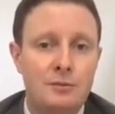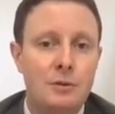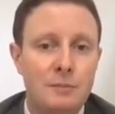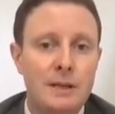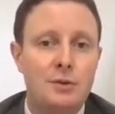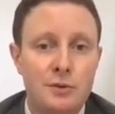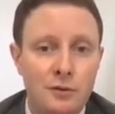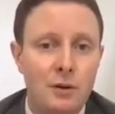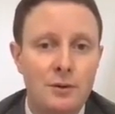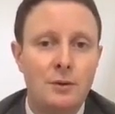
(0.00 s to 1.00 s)
That would be
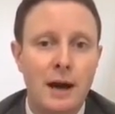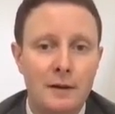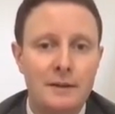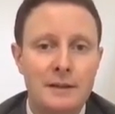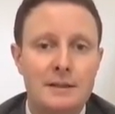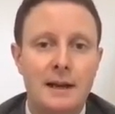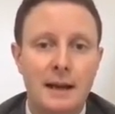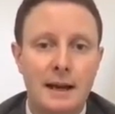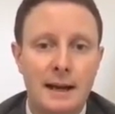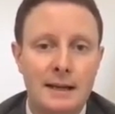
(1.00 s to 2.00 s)
useful to have
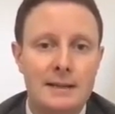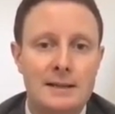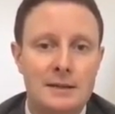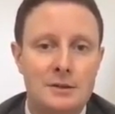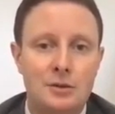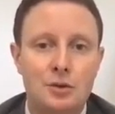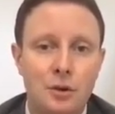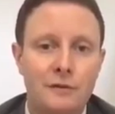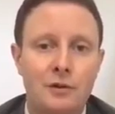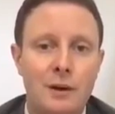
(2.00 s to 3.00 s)
it at least as a
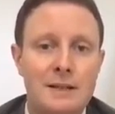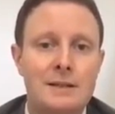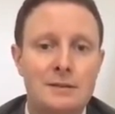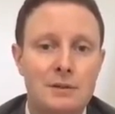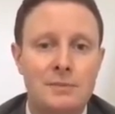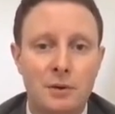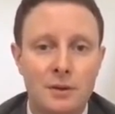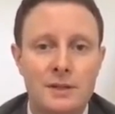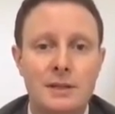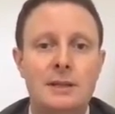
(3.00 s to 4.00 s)
tool of crisis
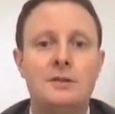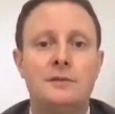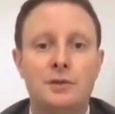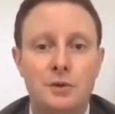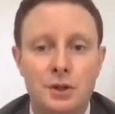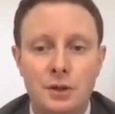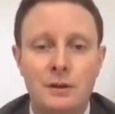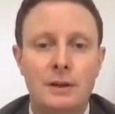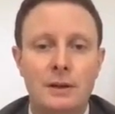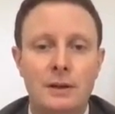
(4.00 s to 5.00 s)
response in the
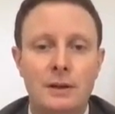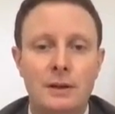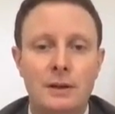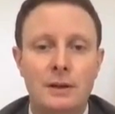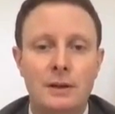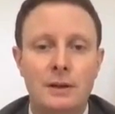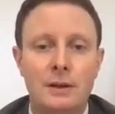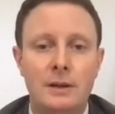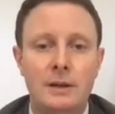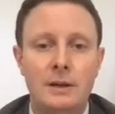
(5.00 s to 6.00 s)
future.
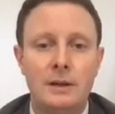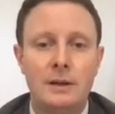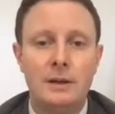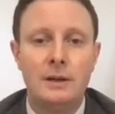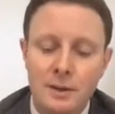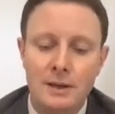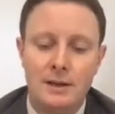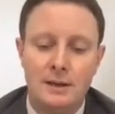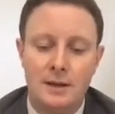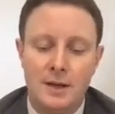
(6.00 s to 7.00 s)
I don't hope
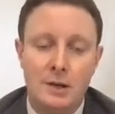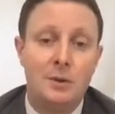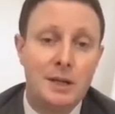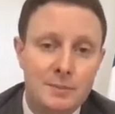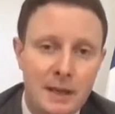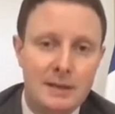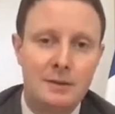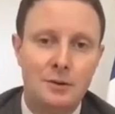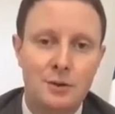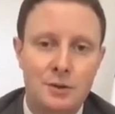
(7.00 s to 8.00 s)
and I
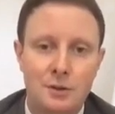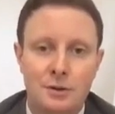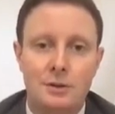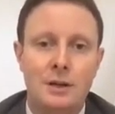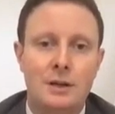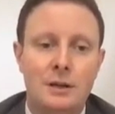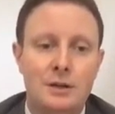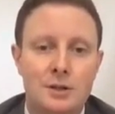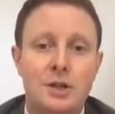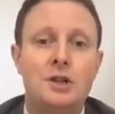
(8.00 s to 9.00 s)
don't expect another
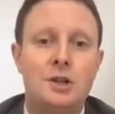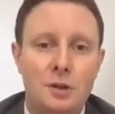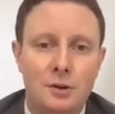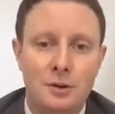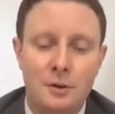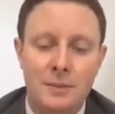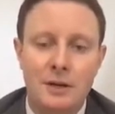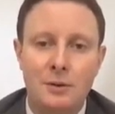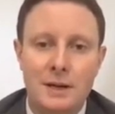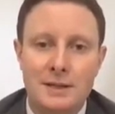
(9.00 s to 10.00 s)
such a
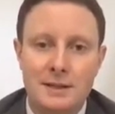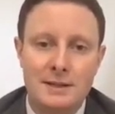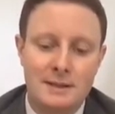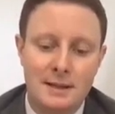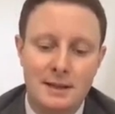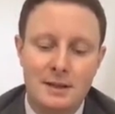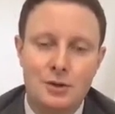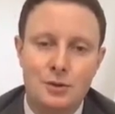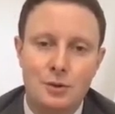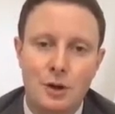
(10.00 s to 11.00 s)
big
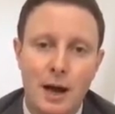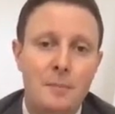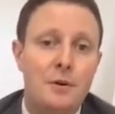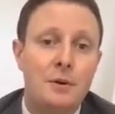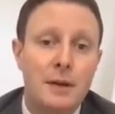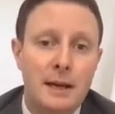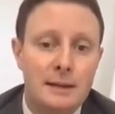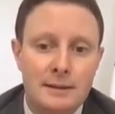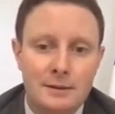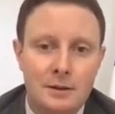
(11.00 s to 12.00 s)
crisis to
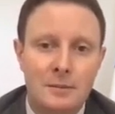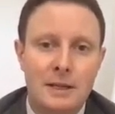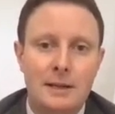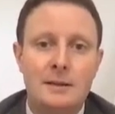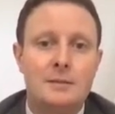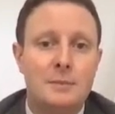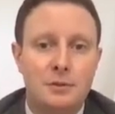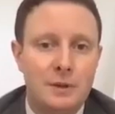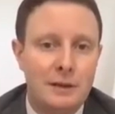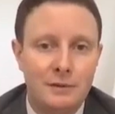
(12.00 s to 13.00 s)
happen again in the coming
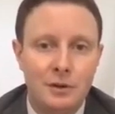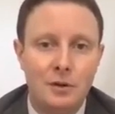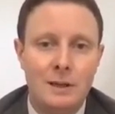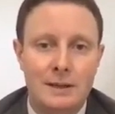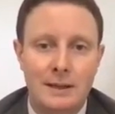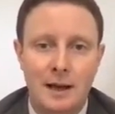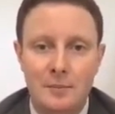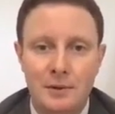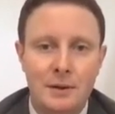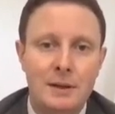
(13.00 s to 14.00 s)
years, but we never know
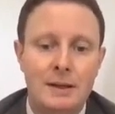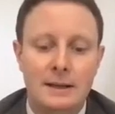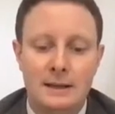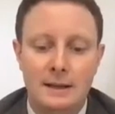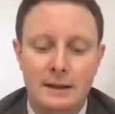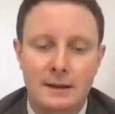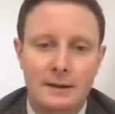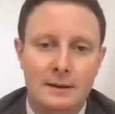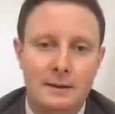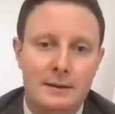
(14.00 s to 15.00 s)
what can happen.
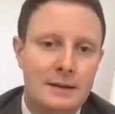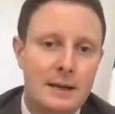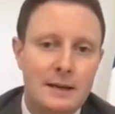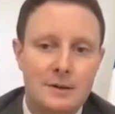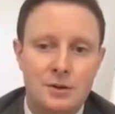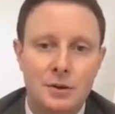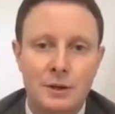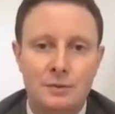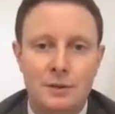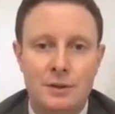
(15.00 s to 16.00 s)

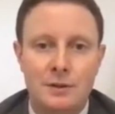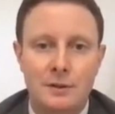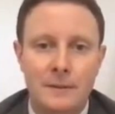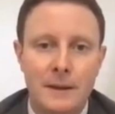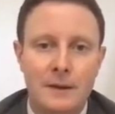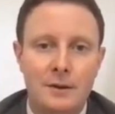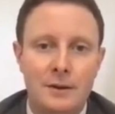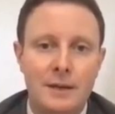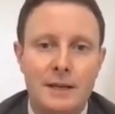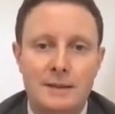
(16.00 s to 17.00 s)
10 years ago, it was a
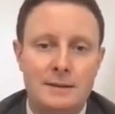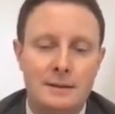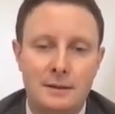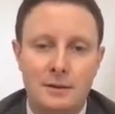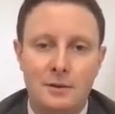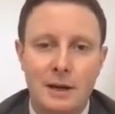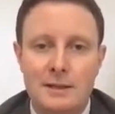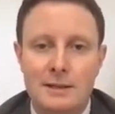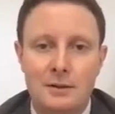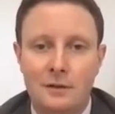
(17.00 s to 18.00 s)
debt
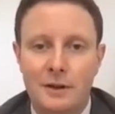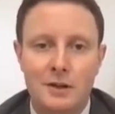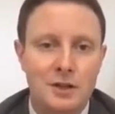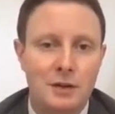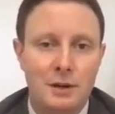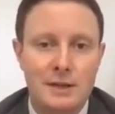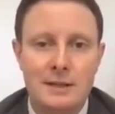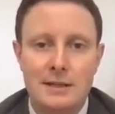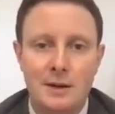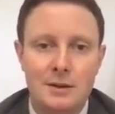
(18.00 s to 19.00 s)
crisis or a
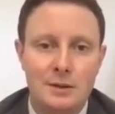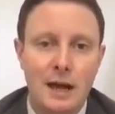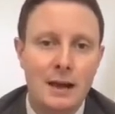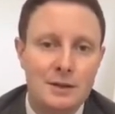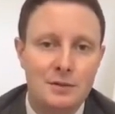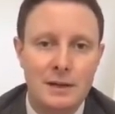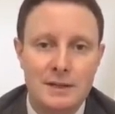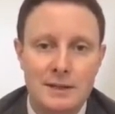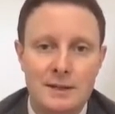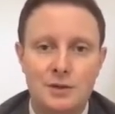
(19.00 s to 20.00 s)
financial crisis. Now it's a
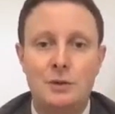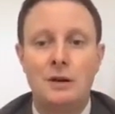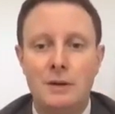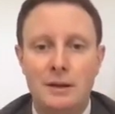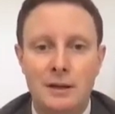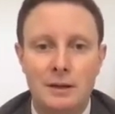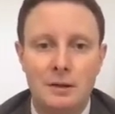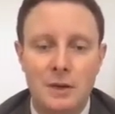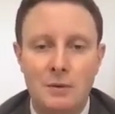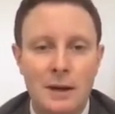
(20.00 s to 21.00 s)
health crisis
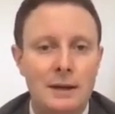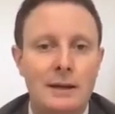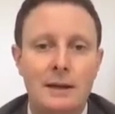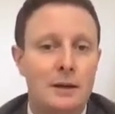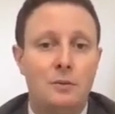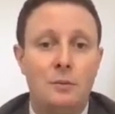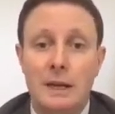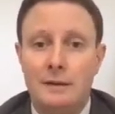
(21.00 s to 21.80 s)
triggering an economic one.